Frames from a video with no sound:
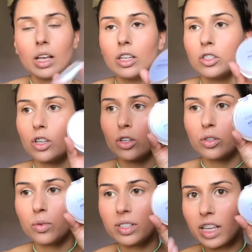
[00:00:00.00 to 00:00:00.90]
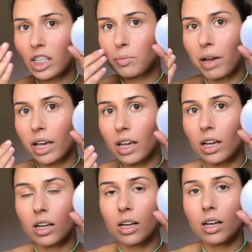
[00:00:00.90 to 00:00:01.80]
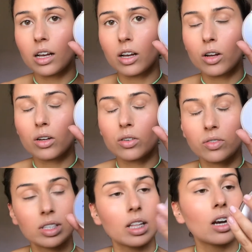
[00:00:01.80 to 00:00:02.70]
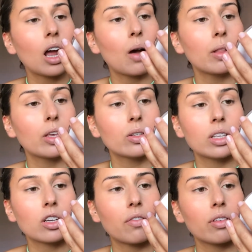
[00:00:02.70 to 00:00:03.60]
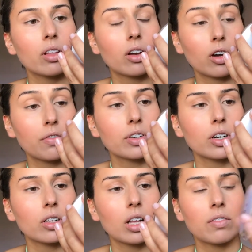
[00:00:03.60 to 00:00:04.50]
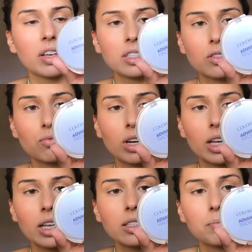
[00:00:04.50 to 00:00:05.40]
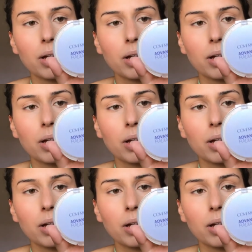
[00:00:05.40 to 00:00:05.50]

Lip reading: So to set my concealer, I will use this Covergirl Advanced Radiance